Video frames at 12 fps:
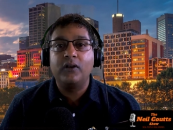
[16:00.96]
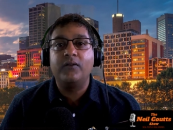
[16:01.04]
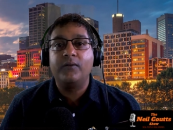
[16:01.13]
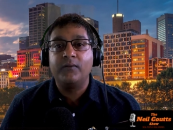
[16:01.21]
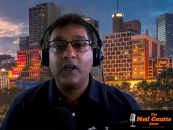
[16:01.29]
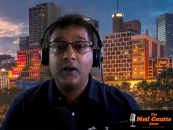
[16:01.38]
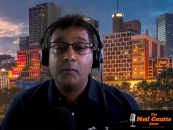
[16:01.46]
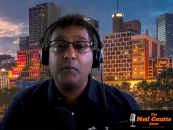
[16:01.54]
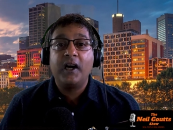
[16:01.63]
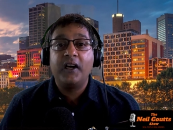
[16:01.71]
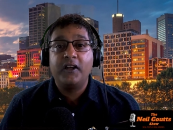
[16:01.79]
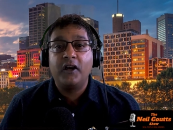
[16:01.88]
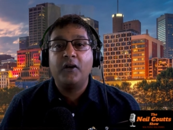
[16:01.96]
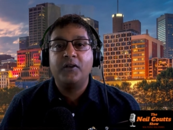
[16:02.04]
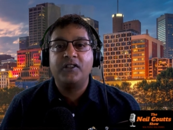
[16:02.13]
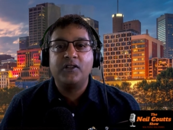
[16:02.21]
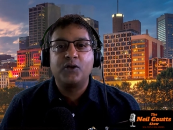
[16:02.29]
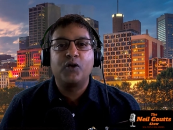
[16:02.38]
of Bardot as
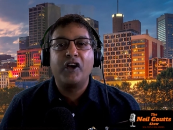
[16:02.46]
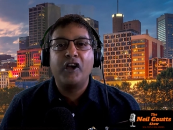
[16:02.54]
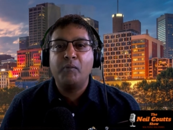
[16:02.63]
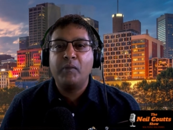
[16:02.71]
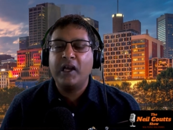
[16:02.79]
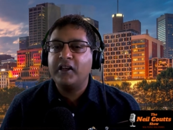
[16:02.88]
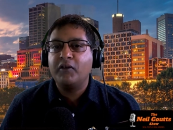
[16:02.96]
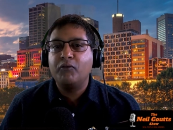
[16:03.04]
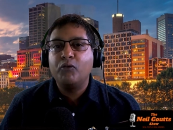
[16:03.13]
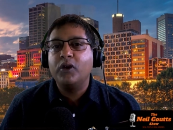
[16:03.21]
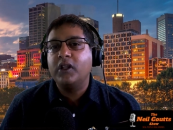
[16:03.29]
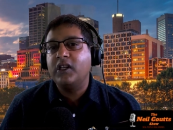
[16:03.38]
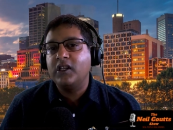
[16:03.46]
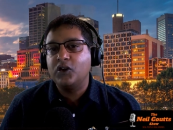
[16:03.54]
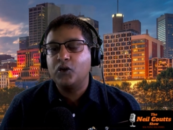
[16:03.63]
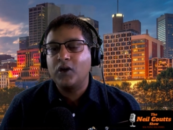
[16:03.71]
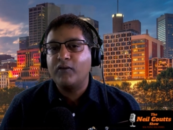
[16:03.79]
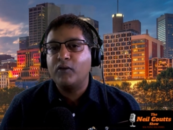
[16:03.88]
an Australian band that really didn't
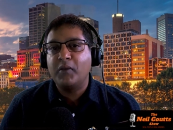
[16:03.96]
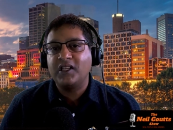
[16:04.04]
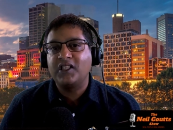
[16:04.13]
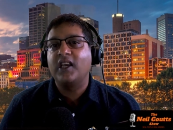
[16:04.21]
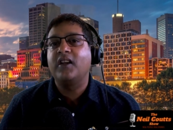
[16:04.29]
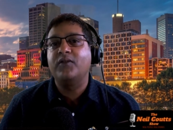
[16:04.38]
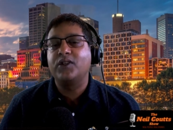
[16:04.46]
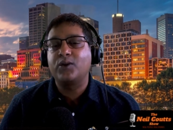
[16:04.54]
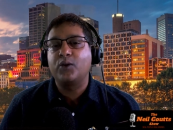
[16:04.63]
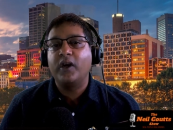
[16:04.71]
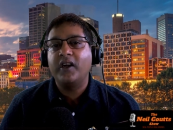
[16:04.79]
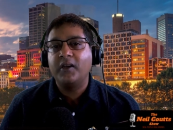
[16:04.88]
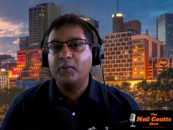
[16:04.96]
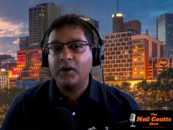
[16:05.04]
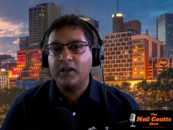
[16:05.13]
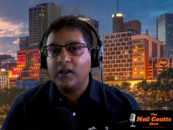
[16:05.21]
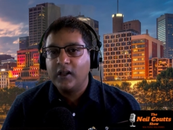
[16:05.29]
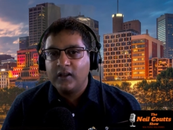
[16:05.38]
travel much out of Australia, but,
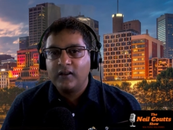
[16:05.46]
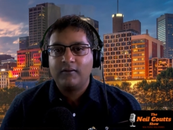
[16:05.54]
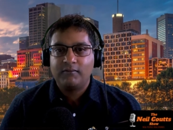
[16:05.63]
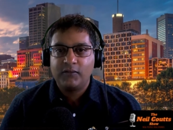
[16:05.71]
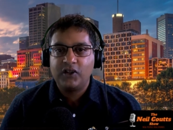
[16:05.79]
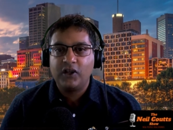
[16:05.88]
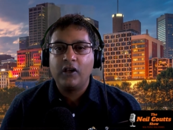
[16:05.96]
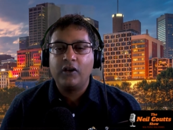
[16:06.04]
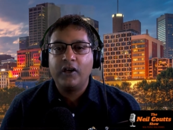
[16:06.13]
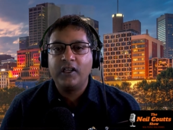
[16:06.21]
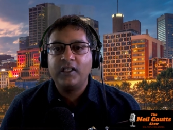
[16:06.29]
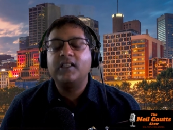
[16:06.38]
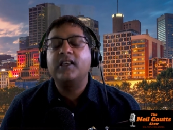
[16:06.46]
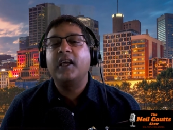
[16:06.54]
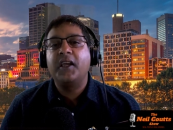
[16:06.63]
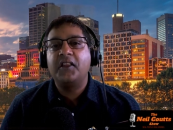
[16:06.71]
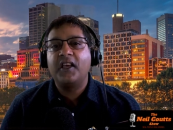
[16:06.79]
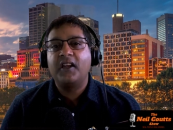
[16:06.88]
you know, learning
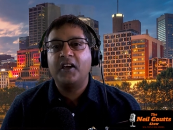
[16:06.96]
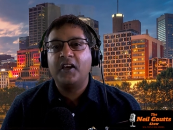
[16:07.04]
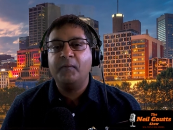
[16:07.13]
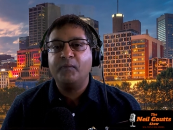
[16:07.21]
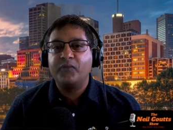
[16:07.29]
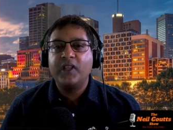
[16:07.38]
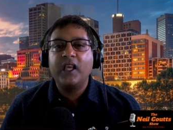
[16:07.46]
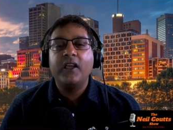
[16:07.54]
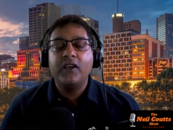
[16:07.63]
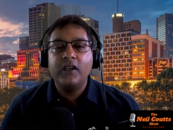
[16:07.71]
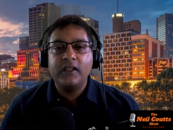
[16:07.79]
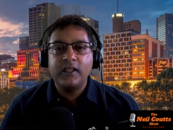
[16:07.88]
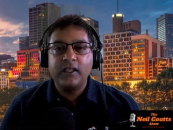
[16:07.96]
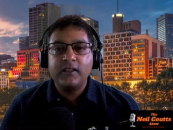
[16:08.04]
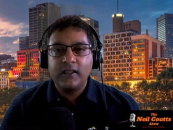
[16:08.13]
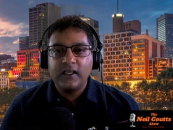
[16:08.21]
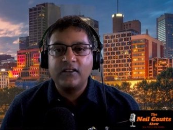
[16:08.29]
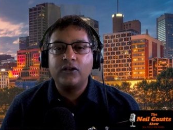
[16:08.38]
today that, um, yeah, you did
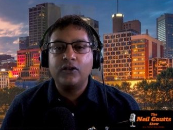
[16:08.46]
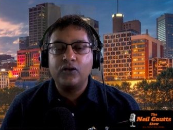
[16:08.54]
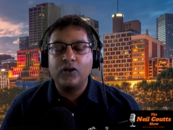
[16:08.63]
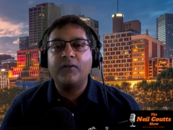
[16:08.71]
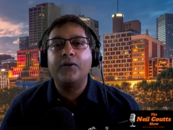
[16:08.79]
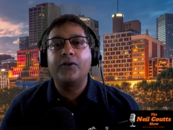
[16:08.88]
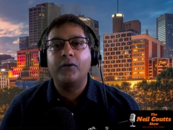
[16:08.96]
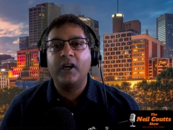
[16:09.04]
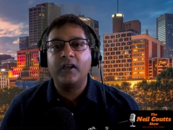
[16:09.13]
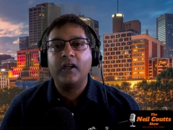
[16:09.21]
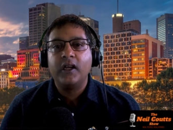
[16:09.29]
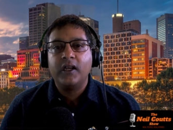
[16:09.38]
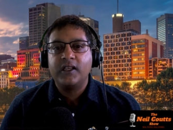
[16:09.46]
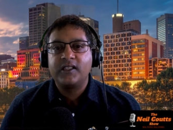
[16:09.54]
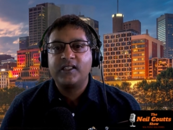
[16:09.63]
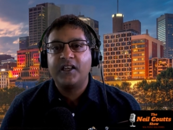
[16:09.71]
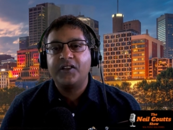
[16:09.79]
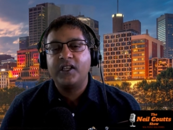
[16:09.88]
get to travel throughout
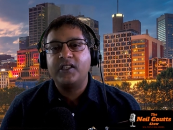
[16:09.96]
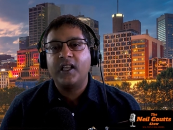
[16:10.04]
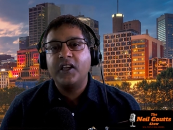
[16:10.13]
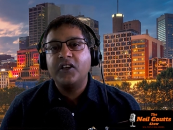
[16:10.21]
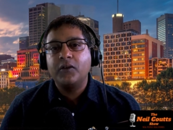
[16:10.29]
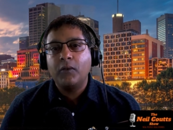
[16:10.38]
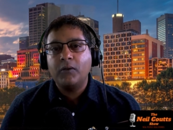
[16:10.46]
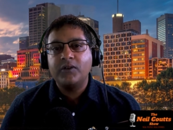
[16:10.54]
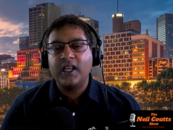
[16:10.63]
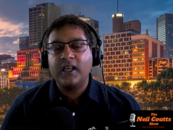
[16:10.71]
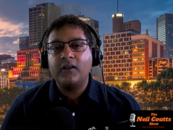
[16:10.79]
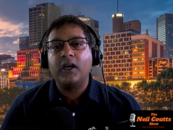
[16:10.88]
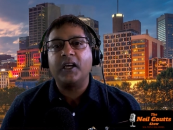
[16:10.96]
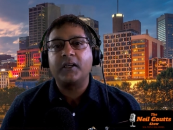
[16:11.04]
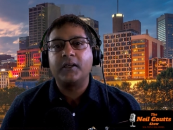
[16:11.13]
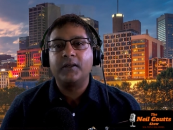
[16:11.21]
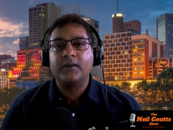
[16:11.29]
Southeast Asia. What was that like?